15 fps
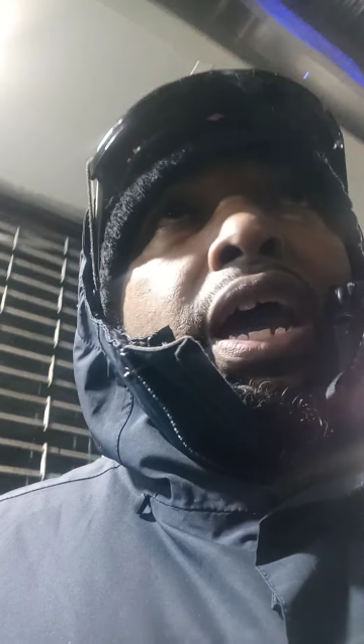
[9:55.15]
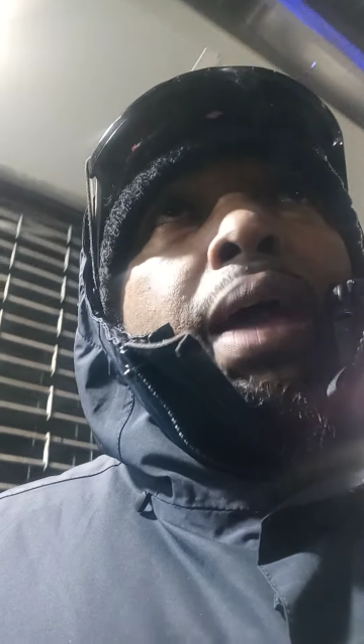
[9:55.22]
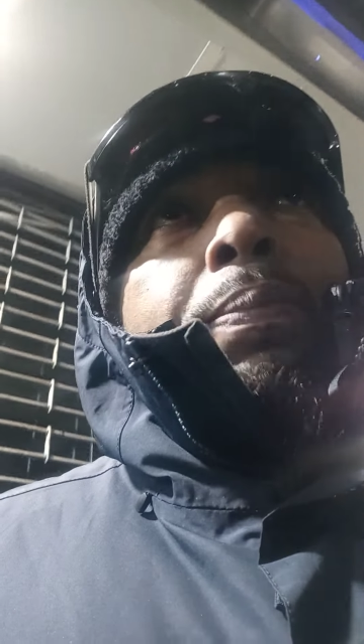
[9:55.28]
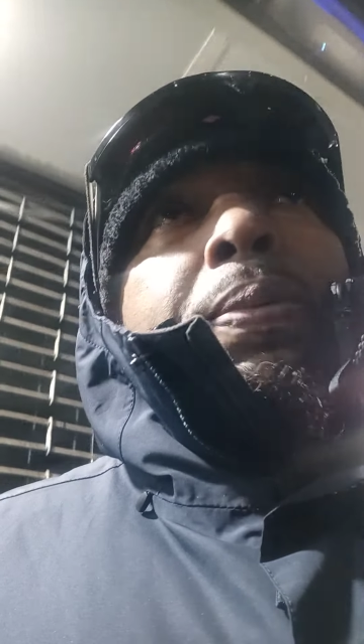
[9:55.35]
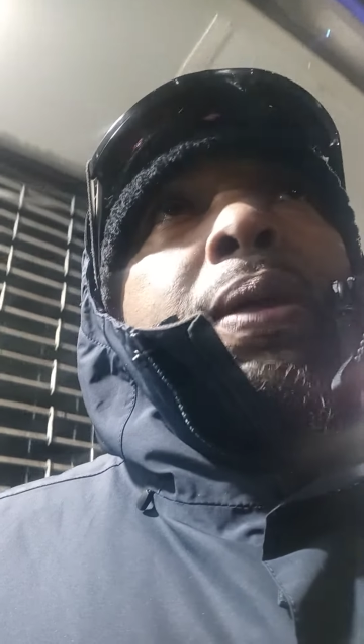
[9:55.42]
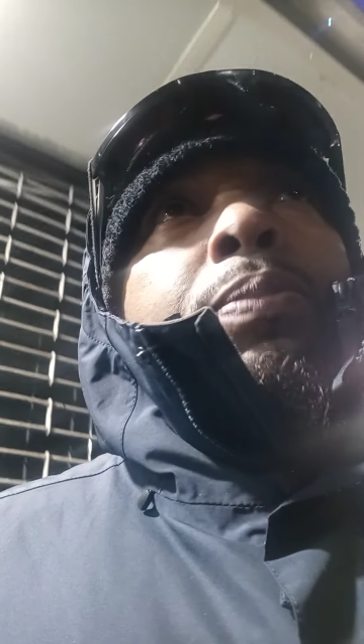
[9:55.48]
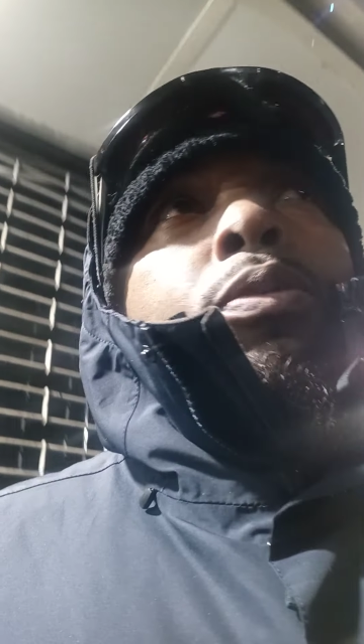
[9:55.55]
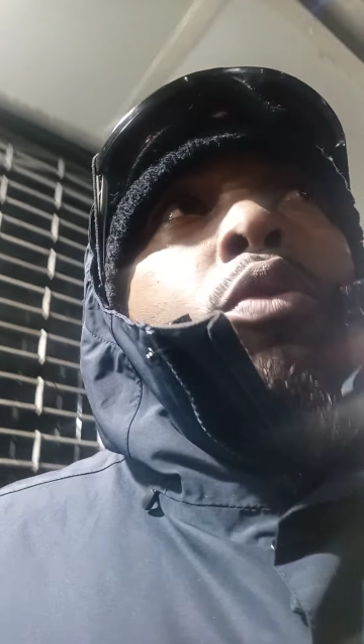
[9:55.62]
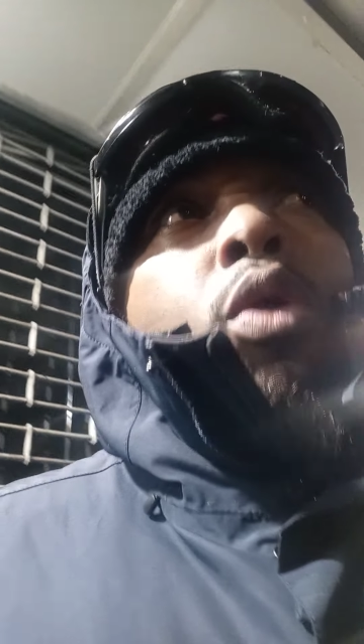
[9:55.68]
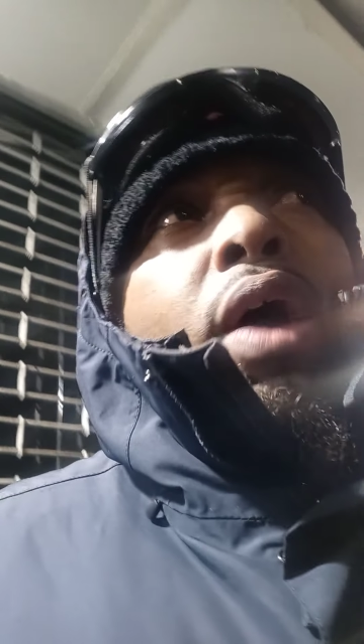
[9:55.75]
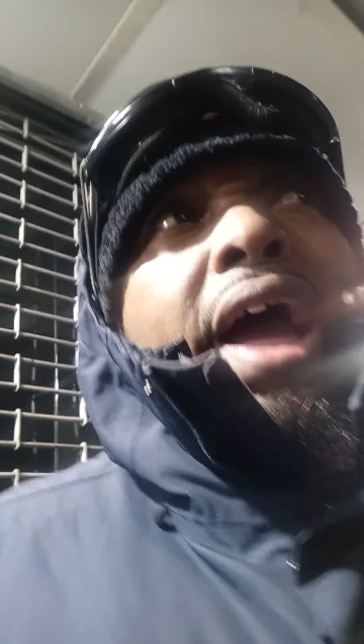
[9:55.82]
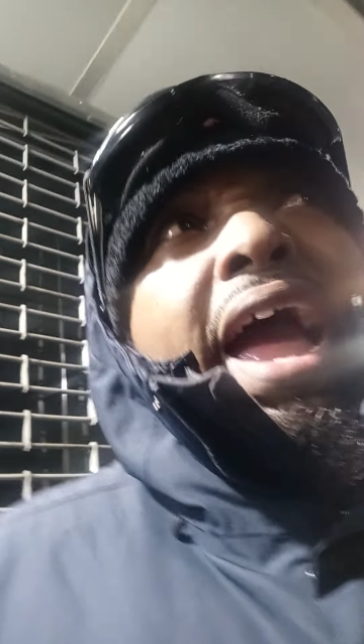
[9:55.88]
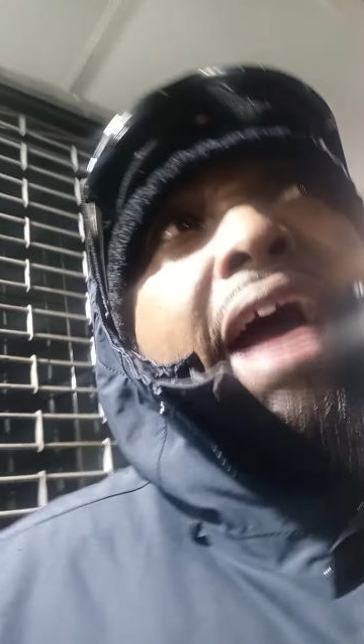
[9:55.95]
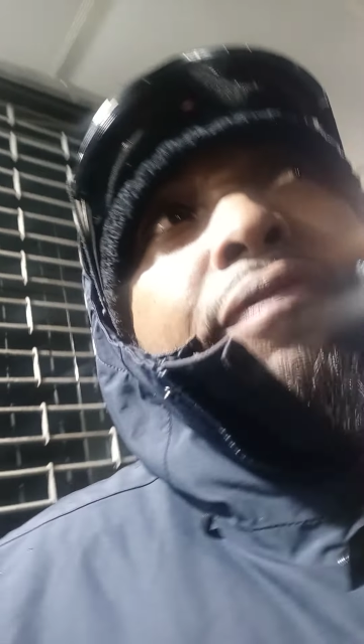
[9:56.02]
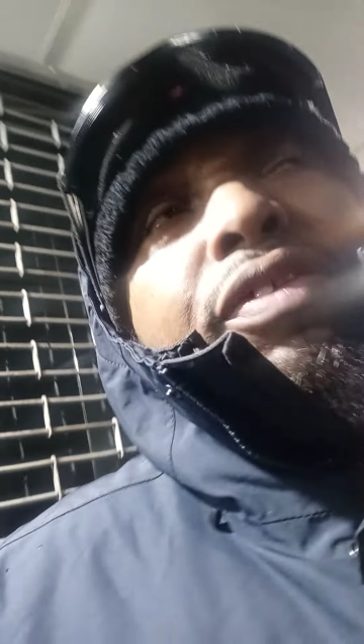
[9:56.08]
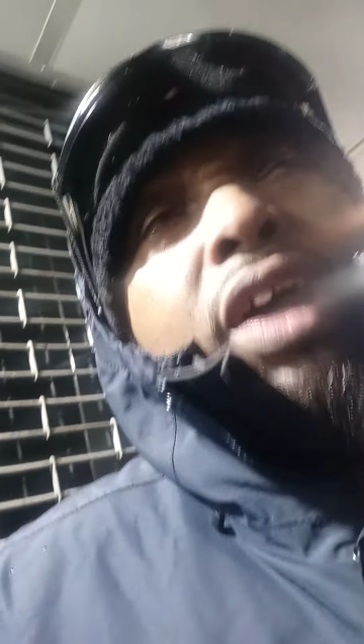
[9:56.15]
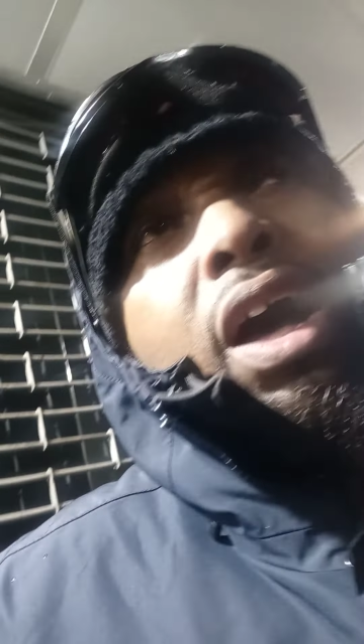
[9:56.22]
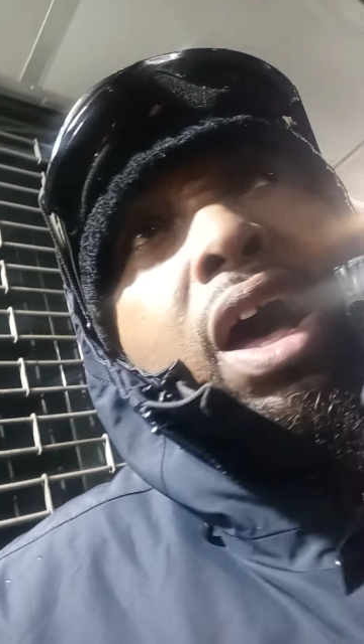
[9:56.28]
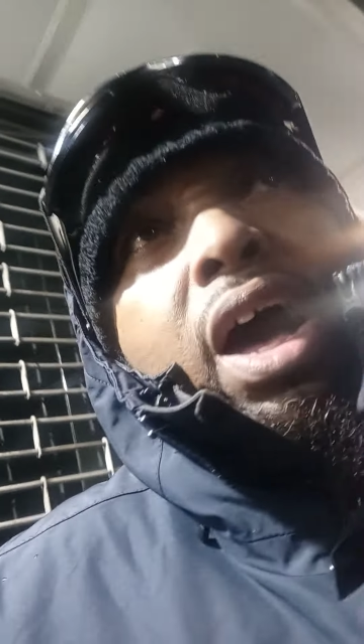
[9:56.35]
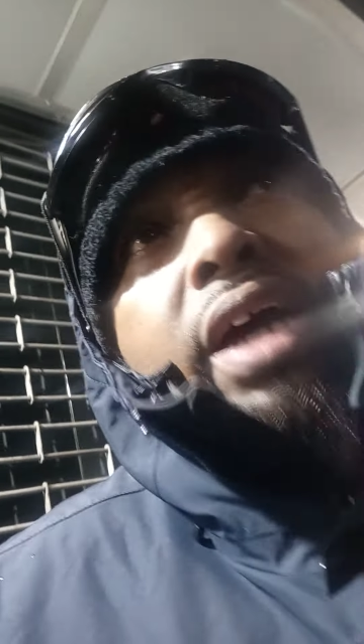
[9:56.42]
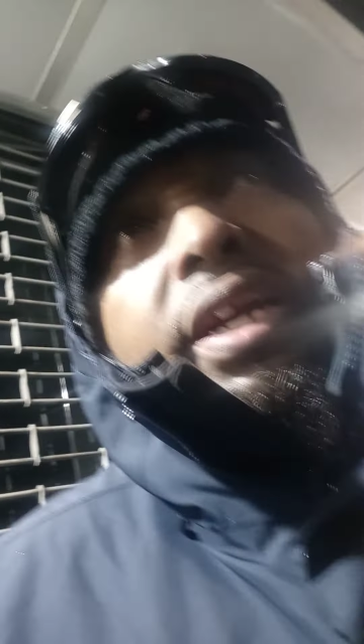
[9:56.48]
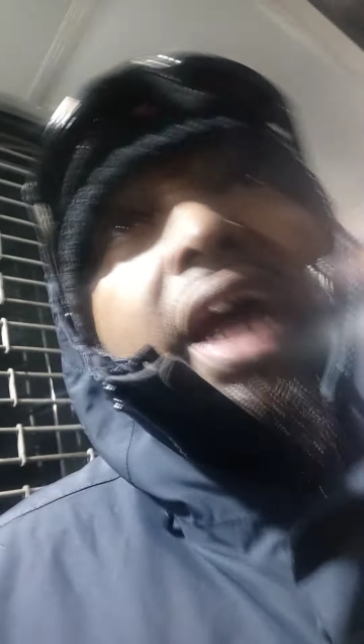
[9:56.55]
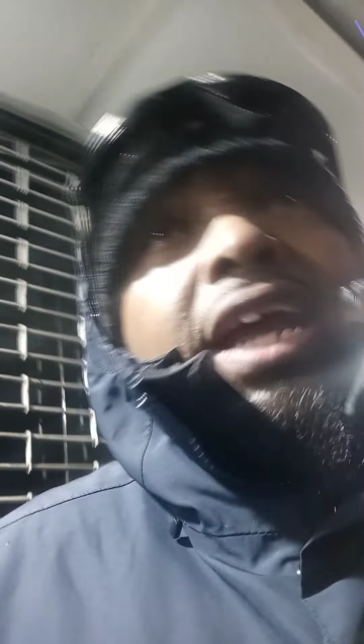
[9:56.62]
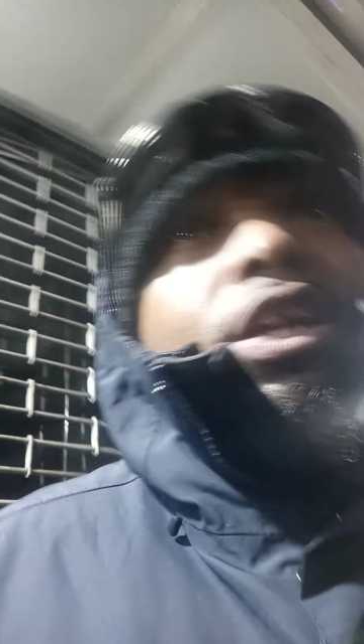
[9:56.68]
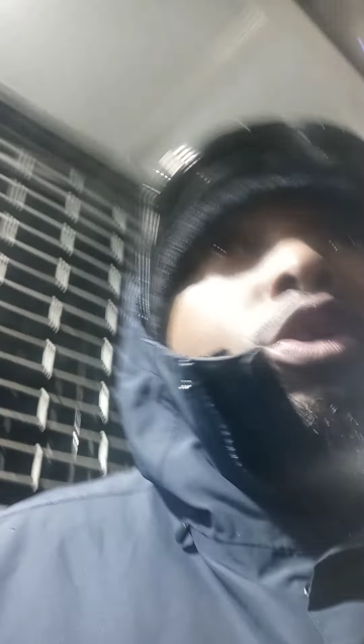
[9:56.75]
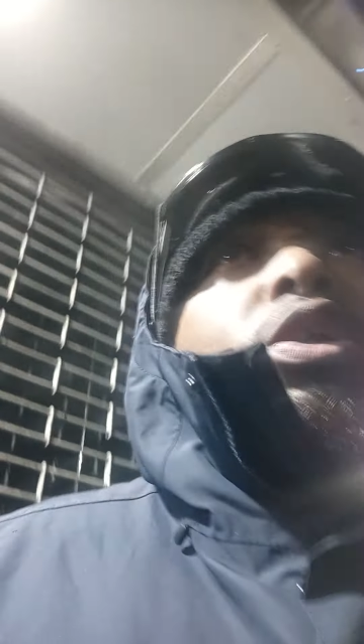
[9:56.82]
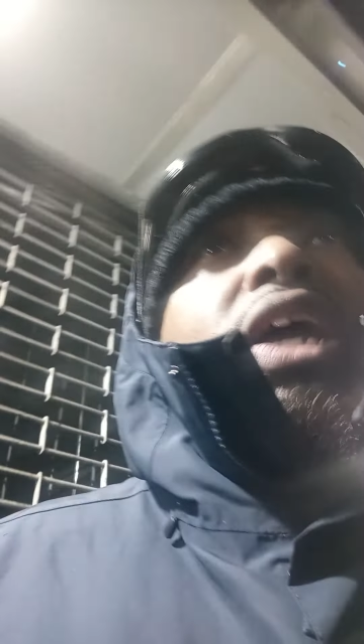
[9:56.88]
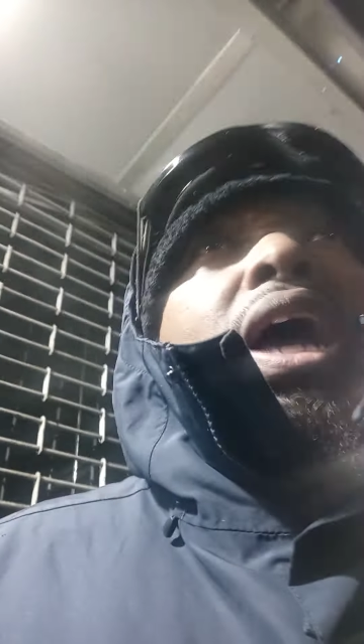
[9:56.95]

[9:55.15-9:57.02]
And people going to have to hunt. I know